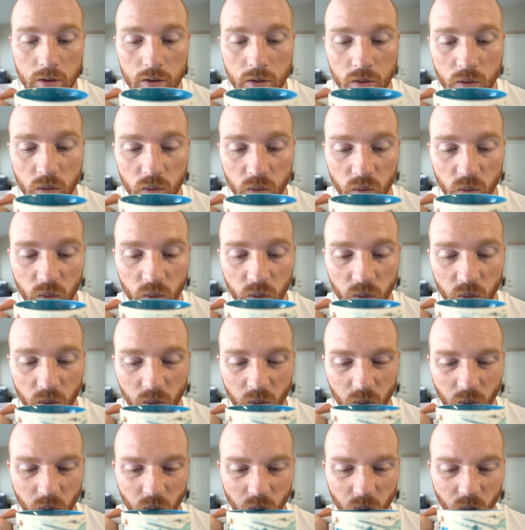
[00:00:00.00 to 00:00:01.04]

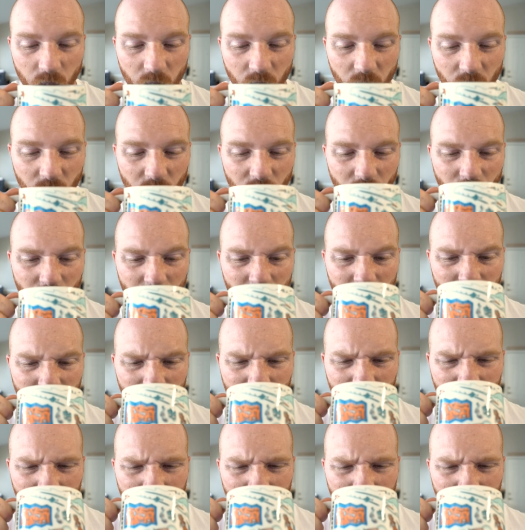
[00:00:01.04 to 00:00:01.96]
(silence)